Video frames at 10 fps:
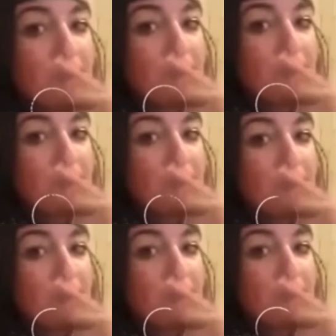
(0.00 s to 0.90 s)

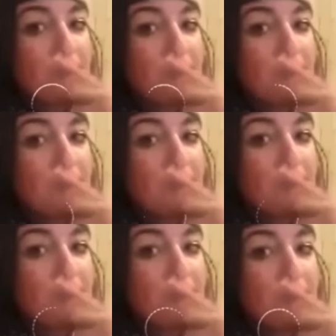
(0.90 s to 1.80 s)

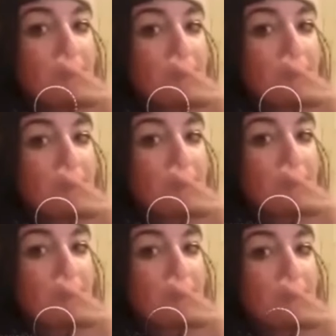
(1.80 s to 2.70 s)

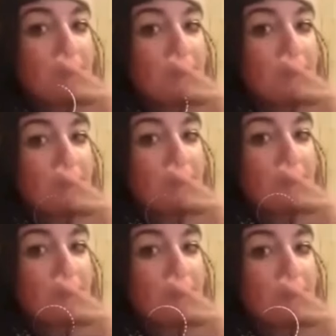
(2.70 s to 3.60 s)

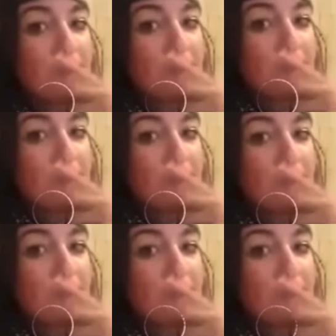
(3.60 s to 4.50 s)

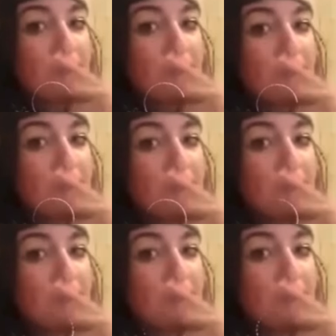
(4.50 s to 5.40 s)

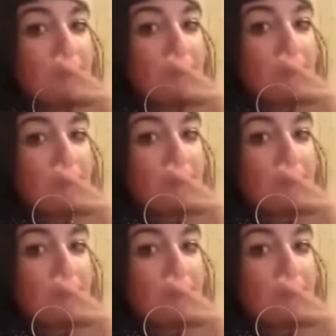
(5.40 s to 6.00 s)
[no speech]